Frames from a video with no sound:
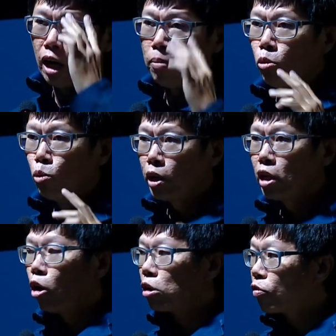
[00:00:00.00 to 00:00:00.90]
I'm
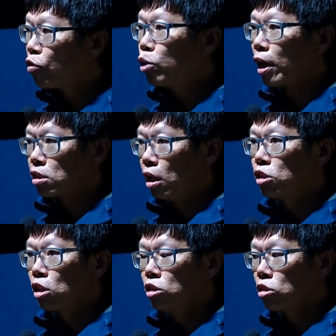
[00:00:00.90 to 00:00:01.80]
working on a few
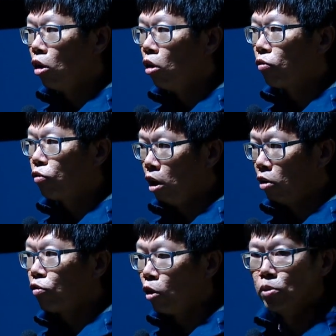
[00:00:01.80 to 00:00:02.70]
extensions of
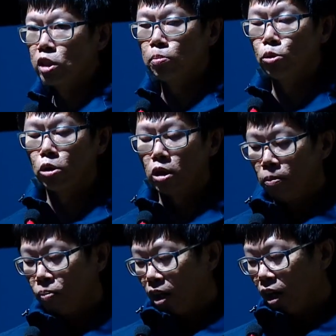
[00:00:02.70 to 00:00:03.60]
from this book.
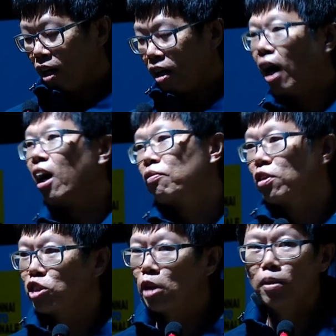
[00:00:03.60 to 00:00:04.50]
I
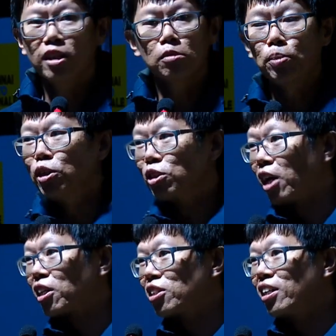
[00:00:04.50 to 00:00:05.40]
have a shameless
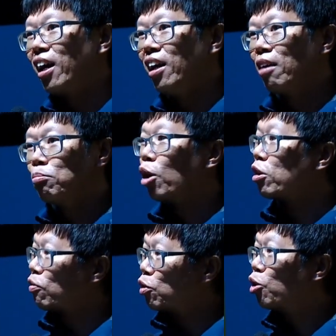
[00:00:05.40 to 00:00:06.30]
pitch. Actually, I
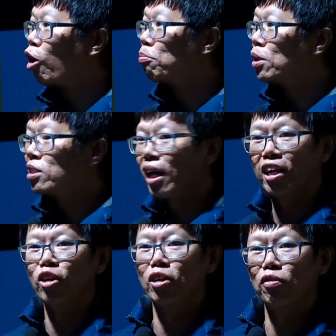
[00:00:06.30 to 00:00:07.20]
brought a few copies. I
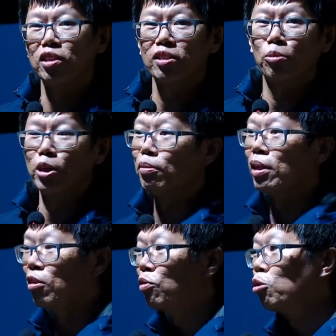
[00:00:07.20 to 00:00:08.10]
cannot give this away,
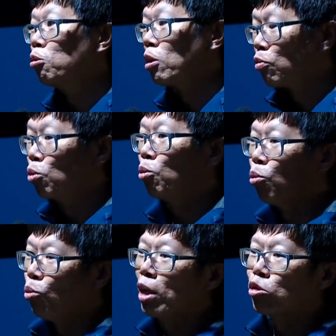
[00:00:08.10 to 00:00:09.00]
but if you
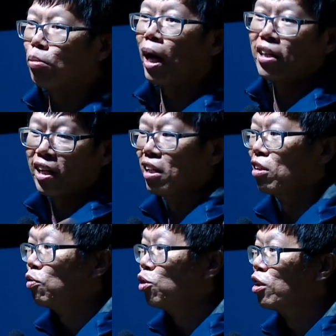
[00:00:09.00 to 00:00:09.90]
want to buy it, I
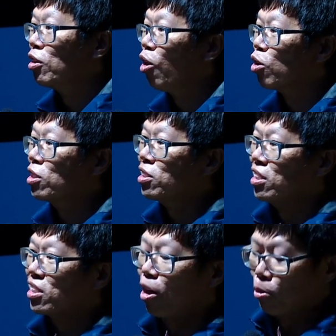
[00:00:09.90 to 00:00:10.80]
can give you the author's
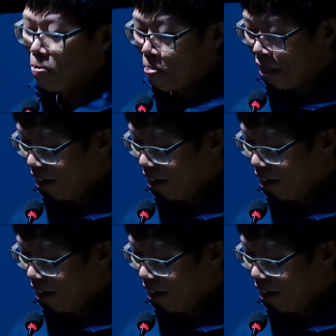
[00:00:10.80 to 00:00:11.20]
discount.